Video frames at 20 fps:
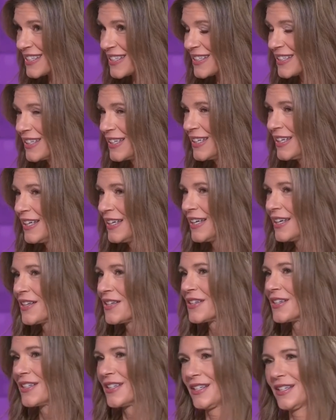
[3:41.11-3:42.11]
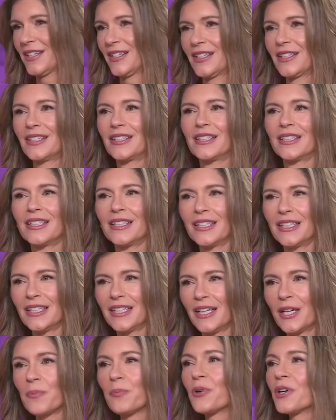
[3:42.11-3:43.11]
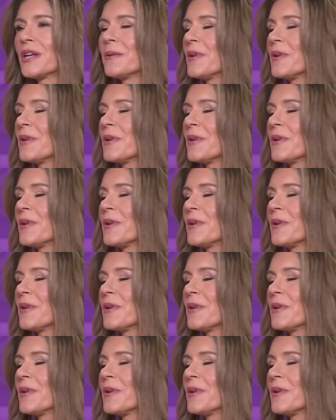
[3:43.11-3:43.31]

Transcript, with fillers: Is that all alcohol? Dang, yeah, just pretty